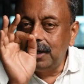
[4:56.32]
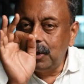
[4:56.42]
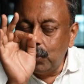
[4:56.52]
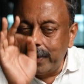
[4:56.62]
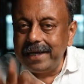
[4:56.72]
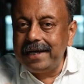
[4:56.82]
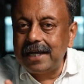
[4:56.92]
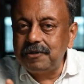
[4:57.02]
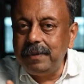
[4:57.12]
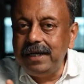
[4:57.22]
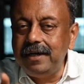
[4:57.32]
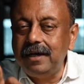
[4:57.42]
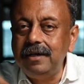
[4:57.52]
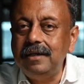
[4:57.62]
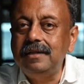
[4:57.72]
When it has been
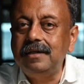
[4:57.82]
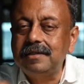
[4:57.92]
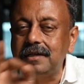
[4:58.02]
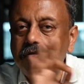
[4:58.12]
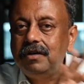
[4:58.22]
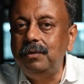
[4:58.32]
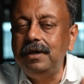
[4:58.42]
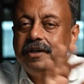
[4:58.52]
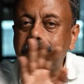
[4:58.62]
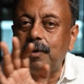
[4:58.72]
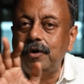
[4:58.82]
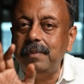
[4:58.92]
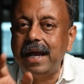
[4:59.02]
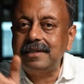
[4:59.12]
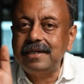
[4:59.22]
done, the server will respond
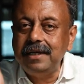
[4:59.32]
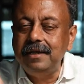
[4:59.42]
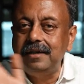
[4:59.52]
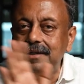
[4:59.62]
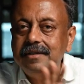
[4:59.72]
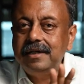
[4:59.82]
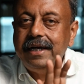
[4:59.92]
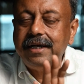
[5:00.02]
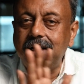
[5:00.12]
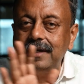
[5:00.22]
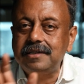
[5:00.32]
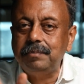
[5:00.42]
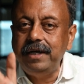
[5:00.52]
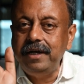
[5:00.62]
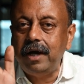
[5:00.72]
back saying, here is the data, it's
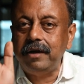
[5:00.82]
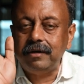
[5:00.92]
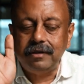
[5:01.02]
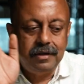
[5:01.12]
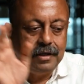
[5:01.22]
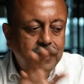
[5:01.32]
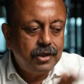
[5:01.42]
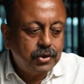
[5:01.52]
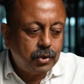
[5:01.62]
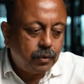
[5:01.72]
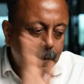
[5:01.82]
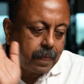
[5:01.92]
been done. So